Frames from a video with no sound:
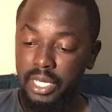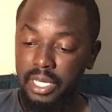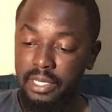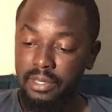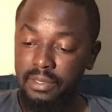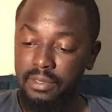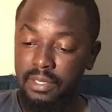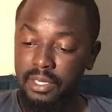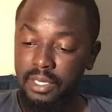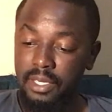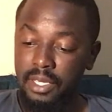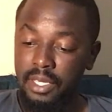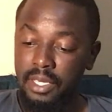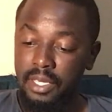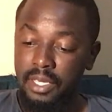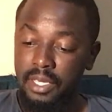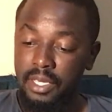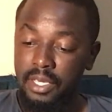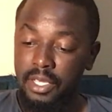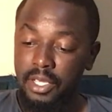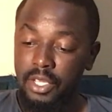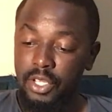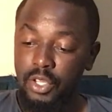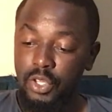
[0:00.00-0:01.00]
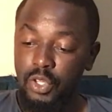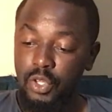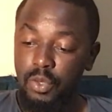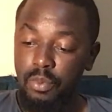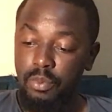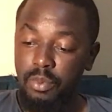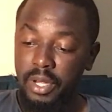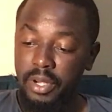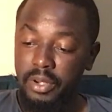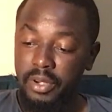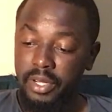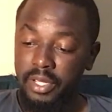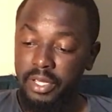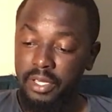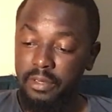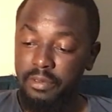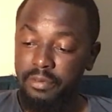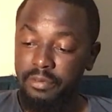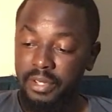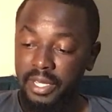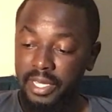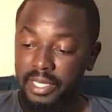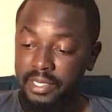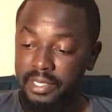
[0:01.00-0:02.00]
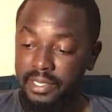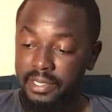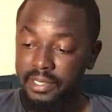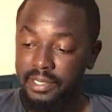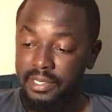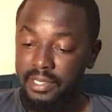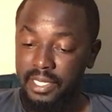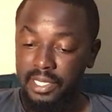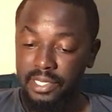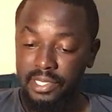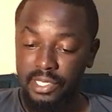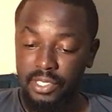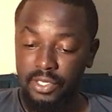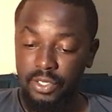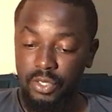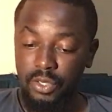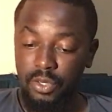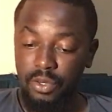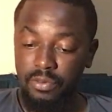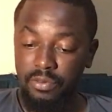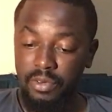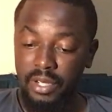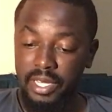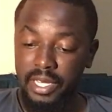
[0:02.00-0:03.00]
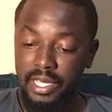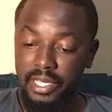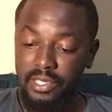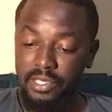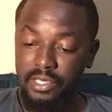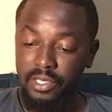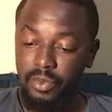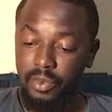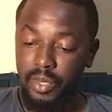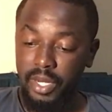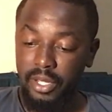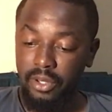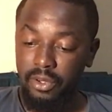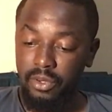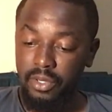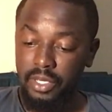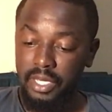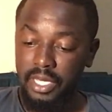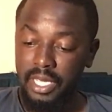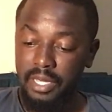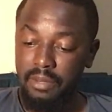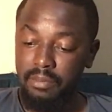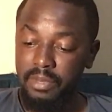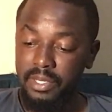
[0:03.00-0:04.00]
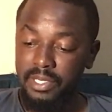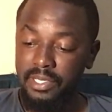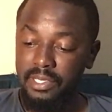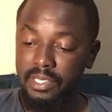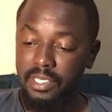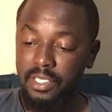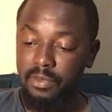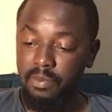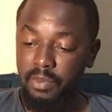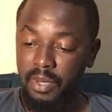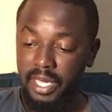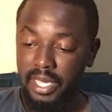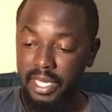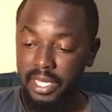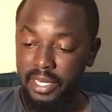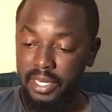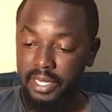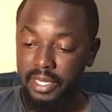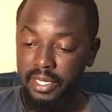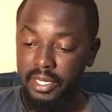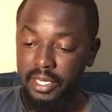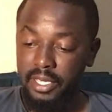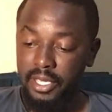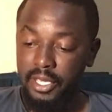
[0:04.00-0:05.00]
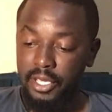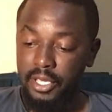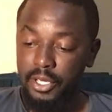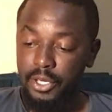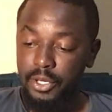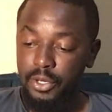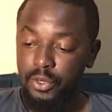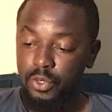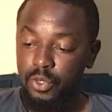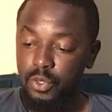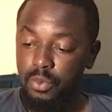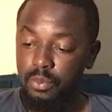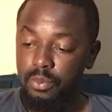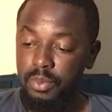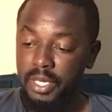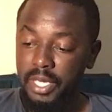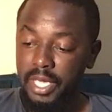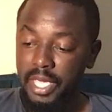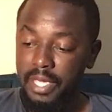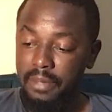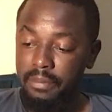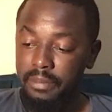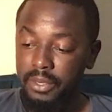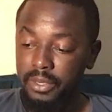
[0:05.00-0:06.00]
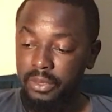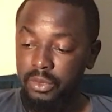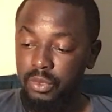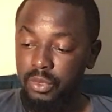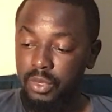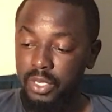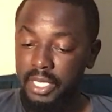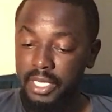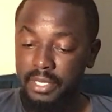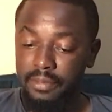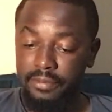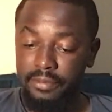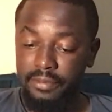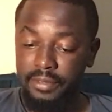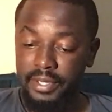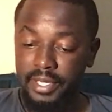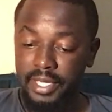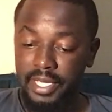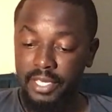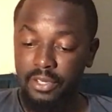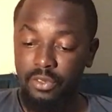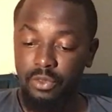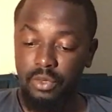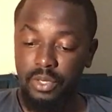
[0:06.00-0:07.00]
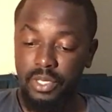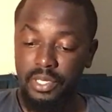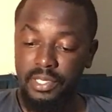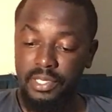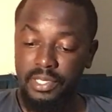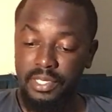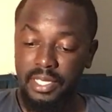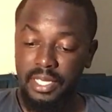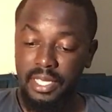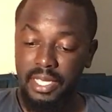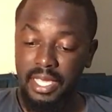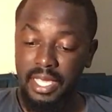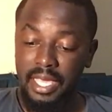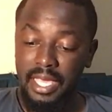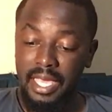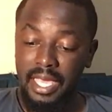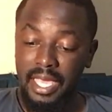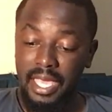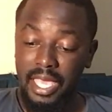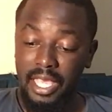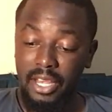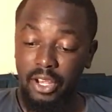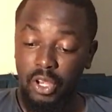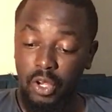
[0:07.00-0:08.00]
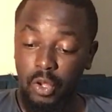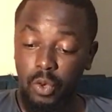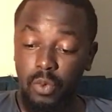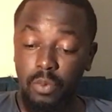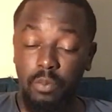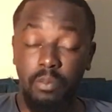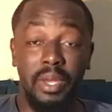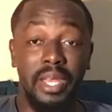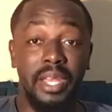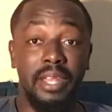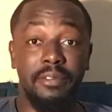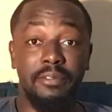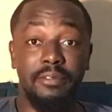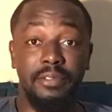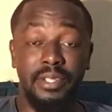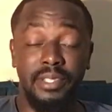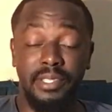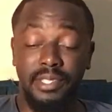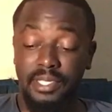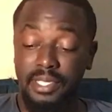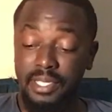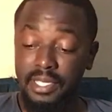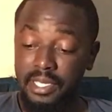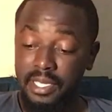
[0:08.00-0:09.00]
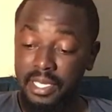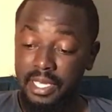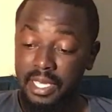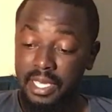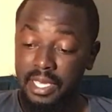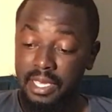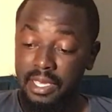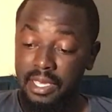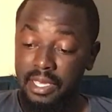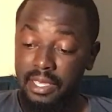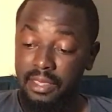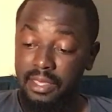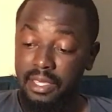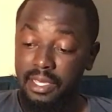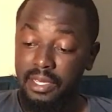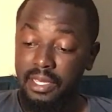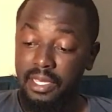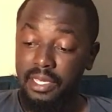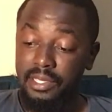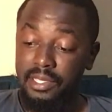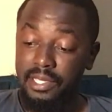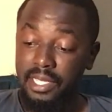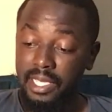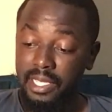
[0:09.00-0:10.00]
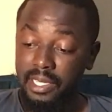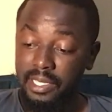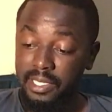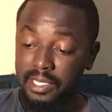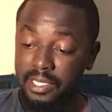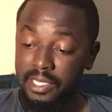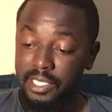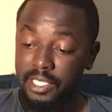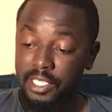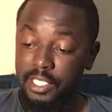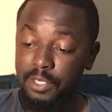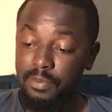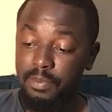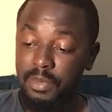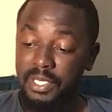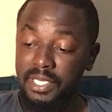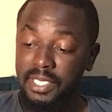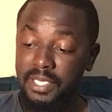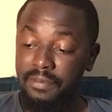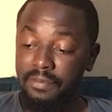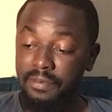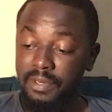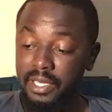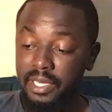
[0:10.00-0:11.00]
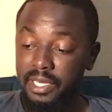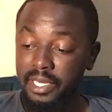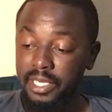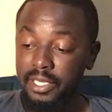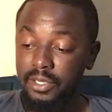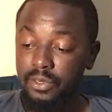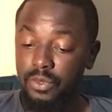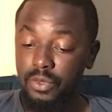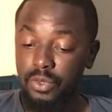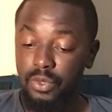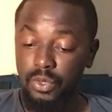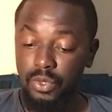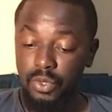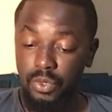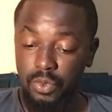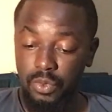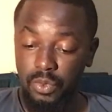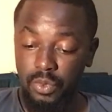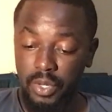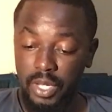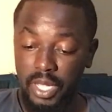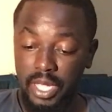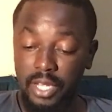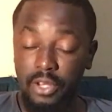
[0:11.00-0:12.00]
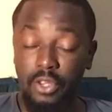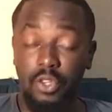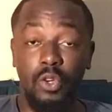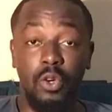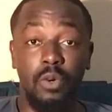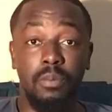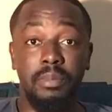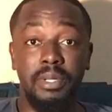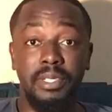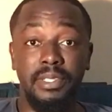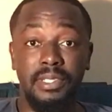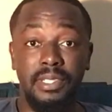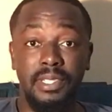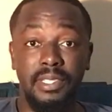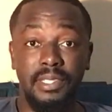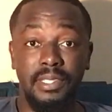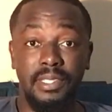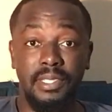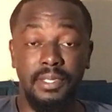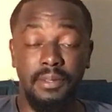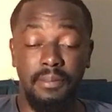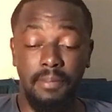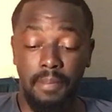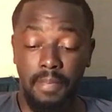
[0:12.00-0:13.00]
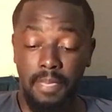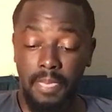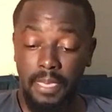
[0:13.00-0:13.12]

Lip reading: at numerical factors such as your financial record and business plan to be able to give interest and loan benefits that are tailored specifically to you and your business.